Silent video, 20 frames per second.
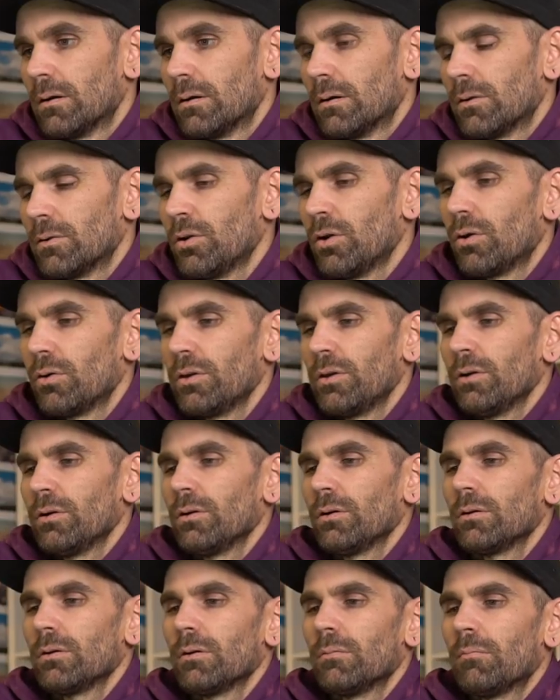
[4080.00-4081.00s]
No, your
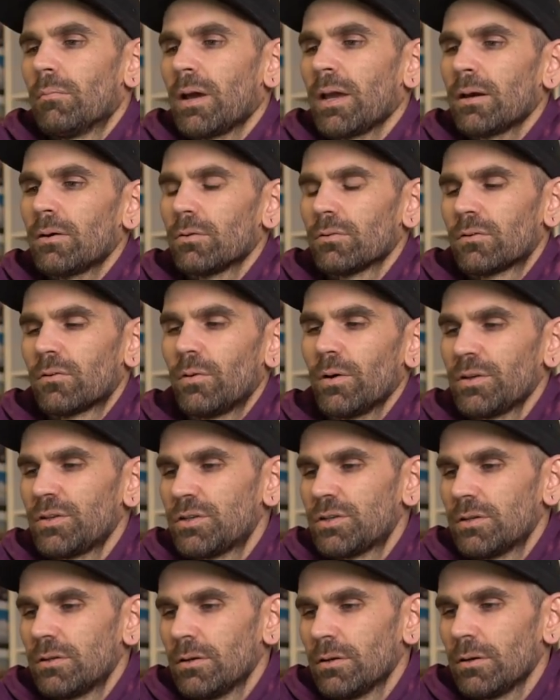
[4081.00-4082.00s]
Michael's
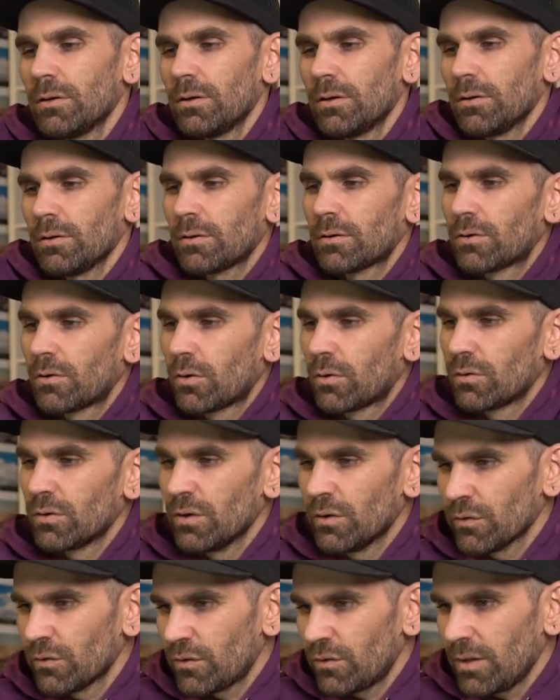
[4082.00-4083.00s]
question, your
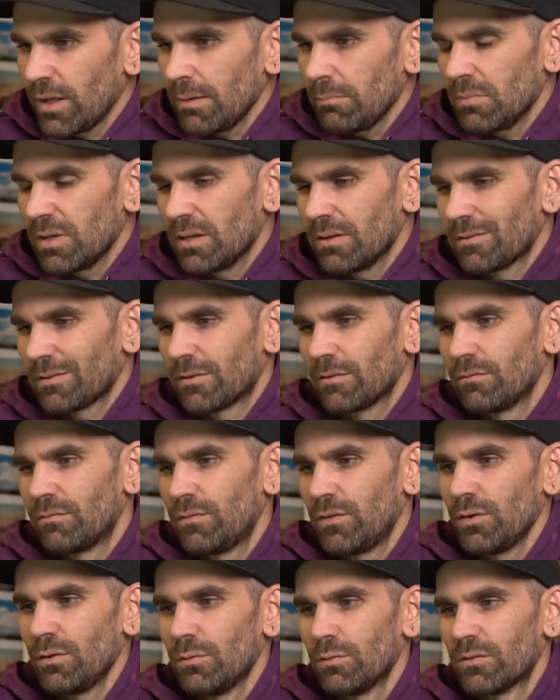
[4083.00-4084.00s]
statement is
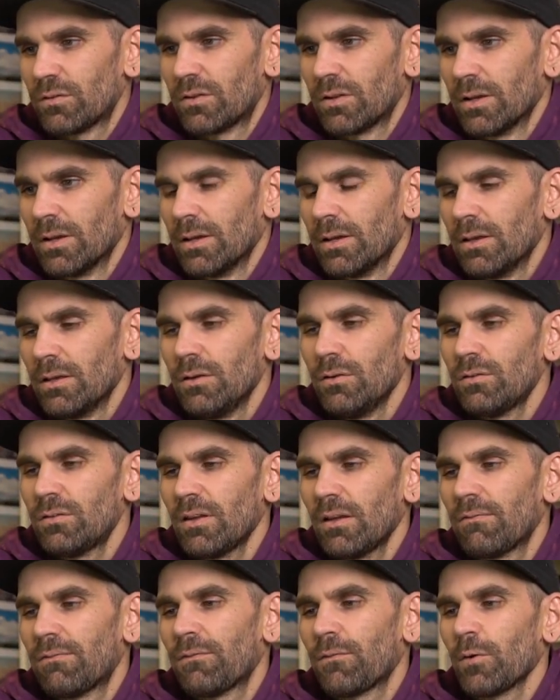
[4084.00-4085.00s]
confused. You said
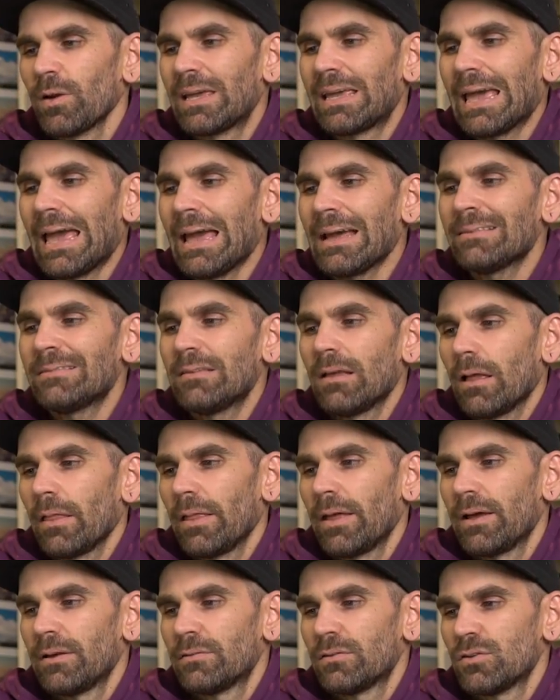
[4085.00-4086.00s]
Freak
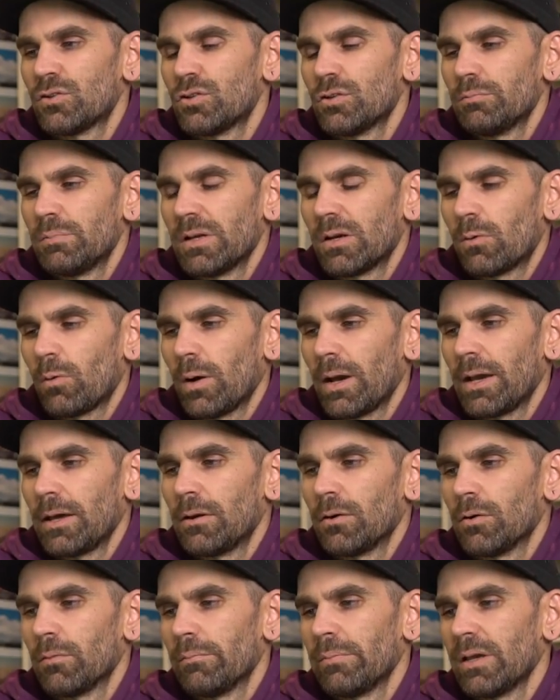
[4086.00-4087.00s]
XLS should be
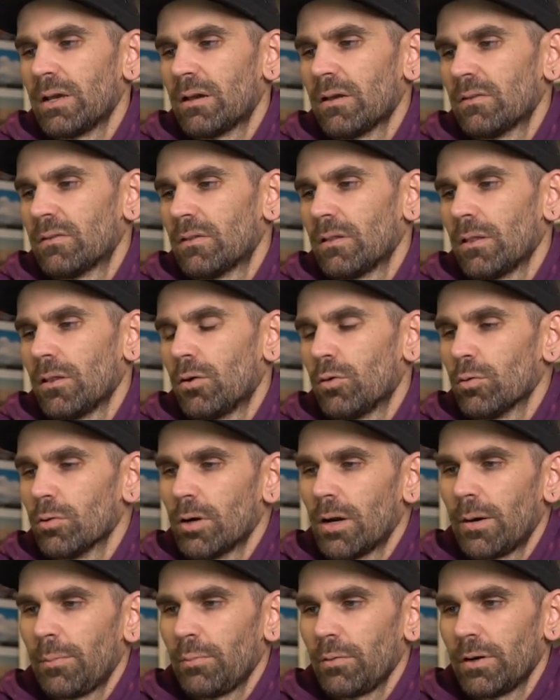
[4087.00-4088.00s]
quieter because of the lower
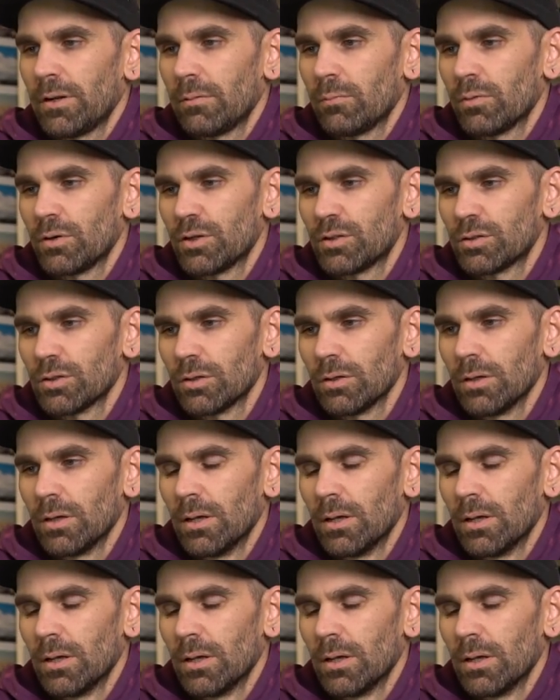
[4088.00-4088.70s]
operating pressure.